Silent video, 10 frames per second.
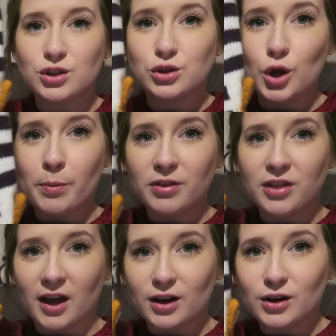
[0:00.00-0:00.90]
super
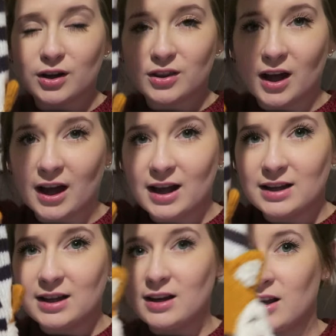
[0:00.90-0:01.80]
thick. Look at that.
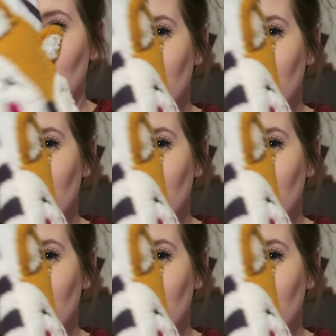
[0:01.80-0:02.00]
Like